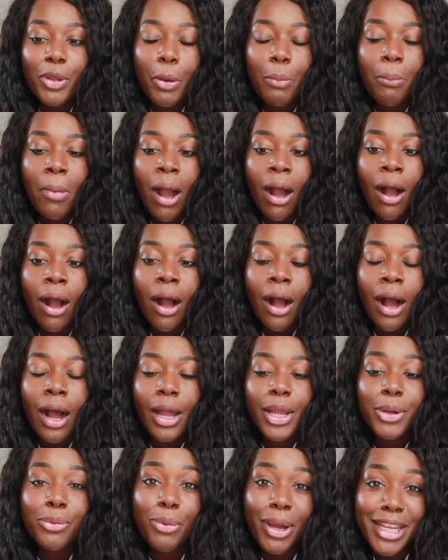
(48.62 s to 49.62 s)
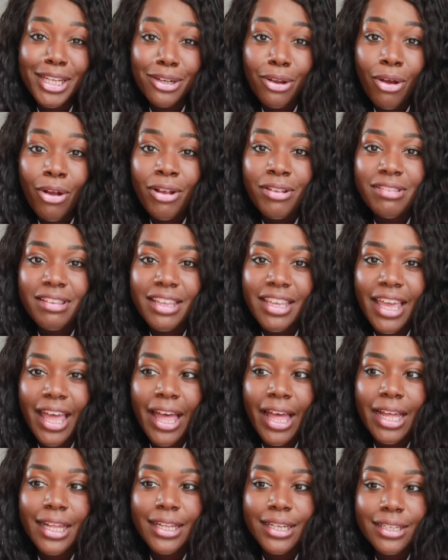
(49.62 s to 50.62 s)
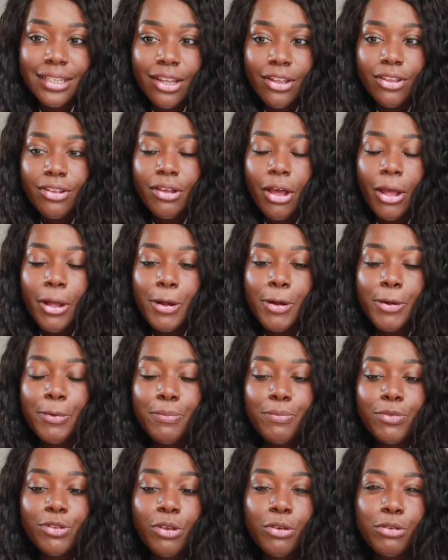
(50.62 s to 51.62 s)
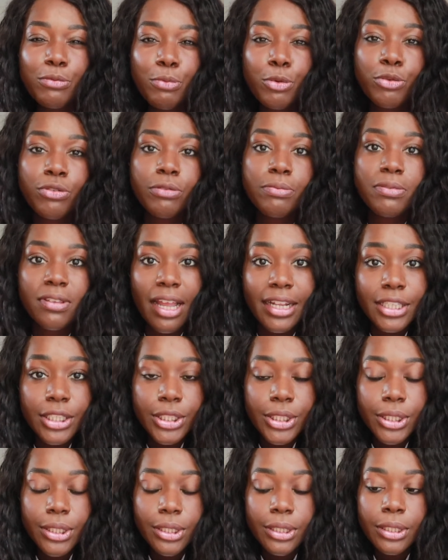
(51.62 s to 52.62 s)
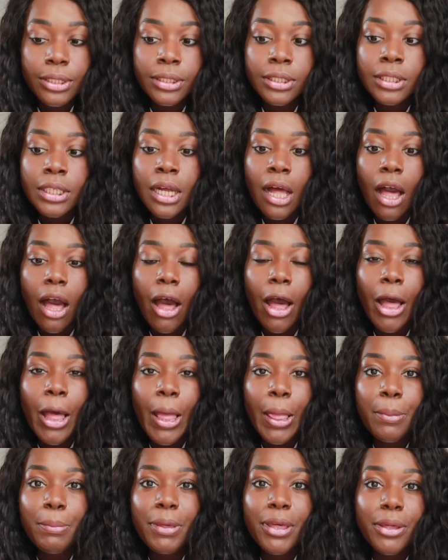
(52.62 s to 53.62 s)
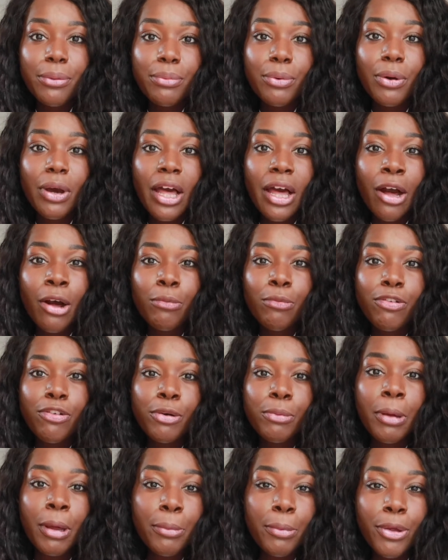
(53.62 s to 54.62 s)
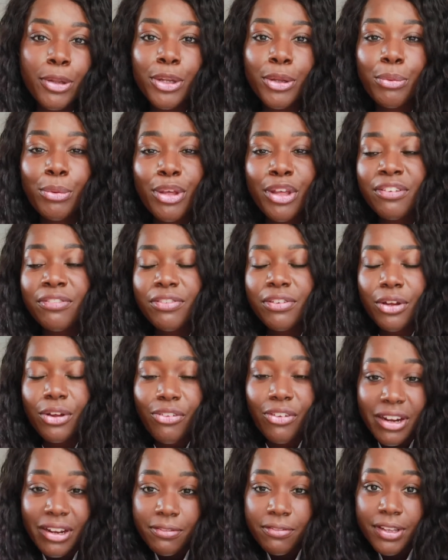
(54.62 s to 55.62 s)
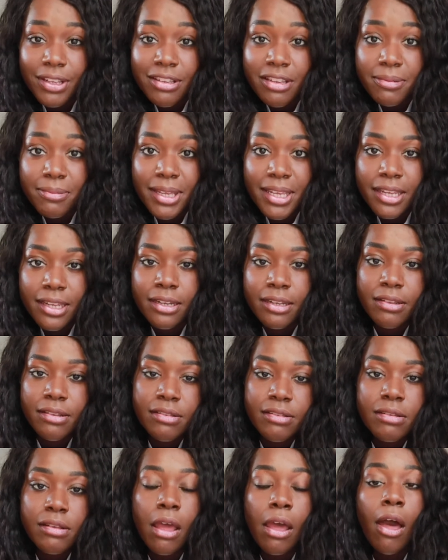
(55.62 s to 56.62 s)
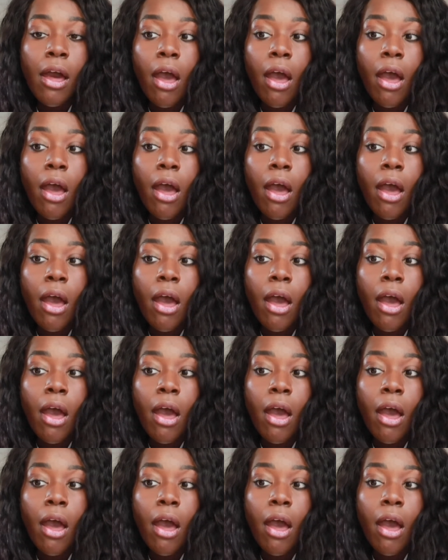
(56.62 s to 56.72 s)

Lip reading: my weight loss again, so it's more substantial. It will help fill my body with great vitamins.